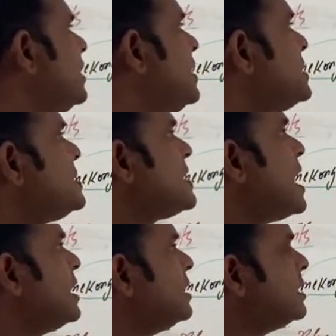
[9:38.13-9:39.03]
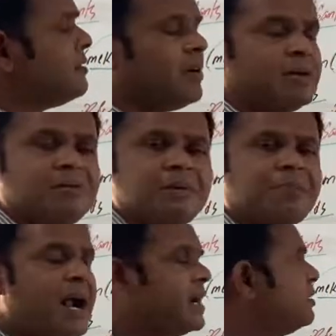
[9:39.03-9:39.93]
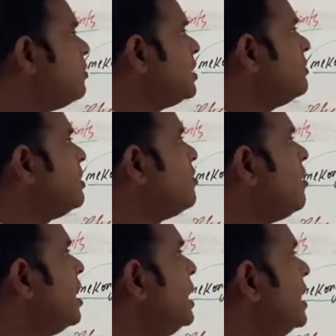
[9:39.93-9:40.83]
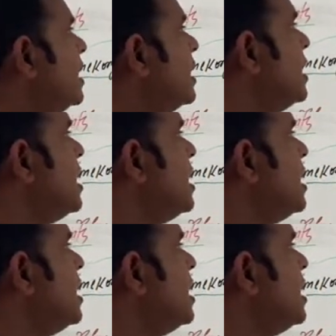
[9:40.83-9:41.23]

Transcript: They started the party what we called